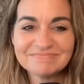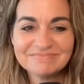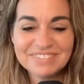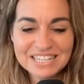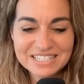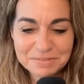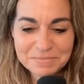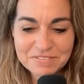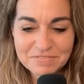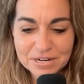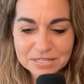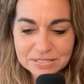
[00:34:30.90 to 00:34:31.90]
That's it, my
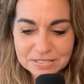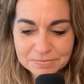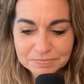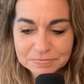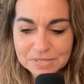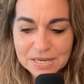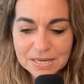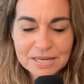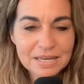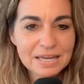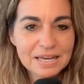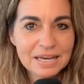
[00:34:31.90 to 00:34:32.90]
friends.
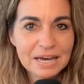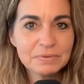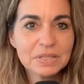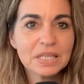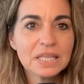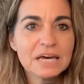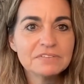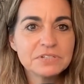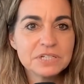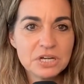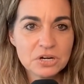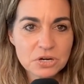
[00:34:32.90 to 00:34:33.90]
I would love to
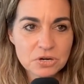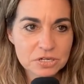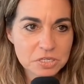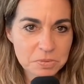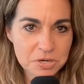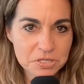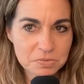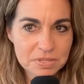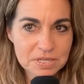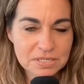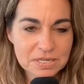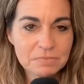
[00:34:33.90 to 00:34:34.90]
hear your experience with
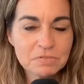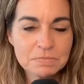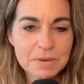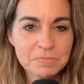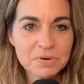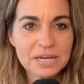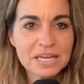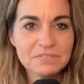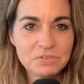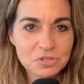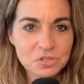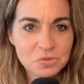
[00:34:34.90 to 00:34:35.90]
this. And remember, I gave
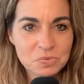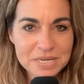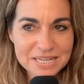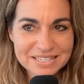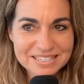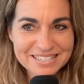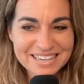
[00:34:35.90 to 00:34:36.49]
you 2 weeks.